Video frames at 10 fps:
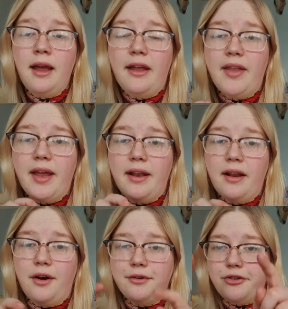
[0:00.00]
and
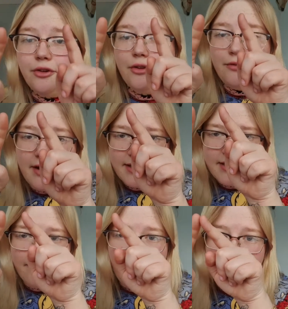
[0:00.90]
then I'll do the
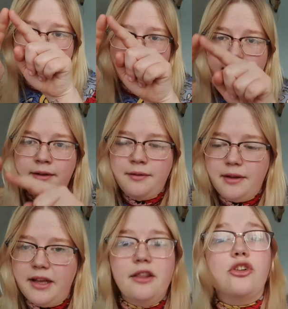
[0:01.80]
fancy fabric
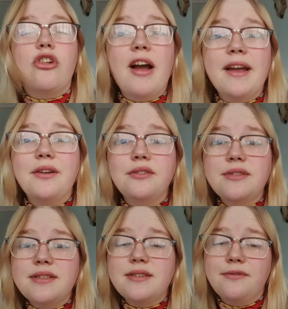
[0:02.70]
in the
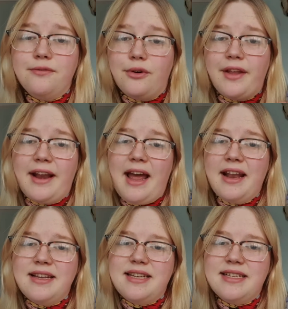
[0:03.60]
triangles for that
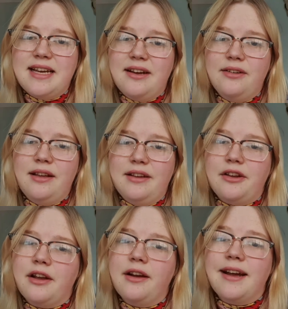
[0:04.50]
added detail
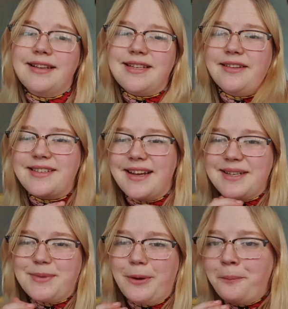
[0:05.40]
you can kind of see on the side
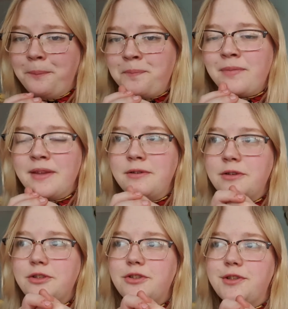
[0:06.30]
as well.
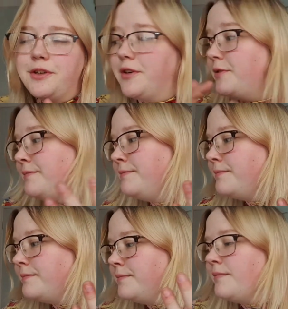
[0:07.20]
So
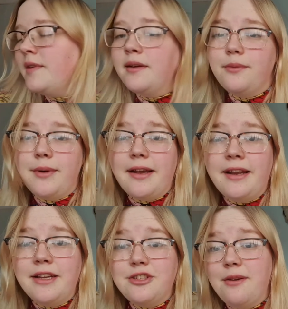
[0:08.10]
we're going
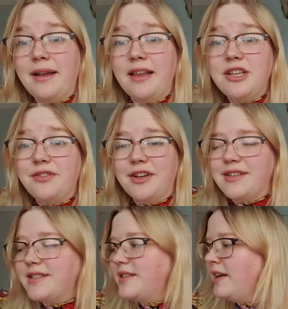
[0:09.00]
to enjoy my lunch
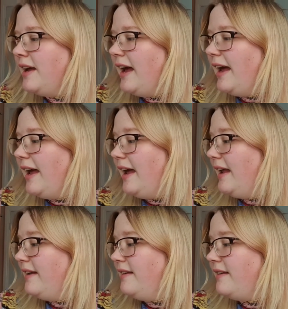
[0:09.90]
first
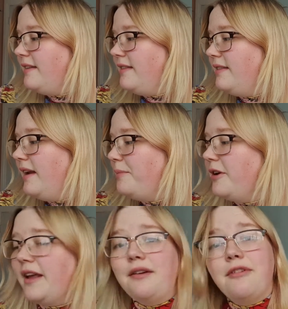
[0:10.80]
and then I'm
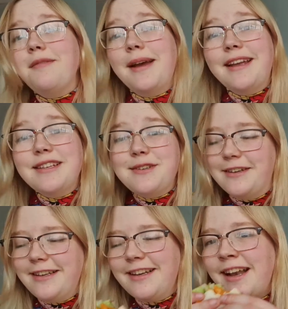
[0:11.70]
going to get right back into it.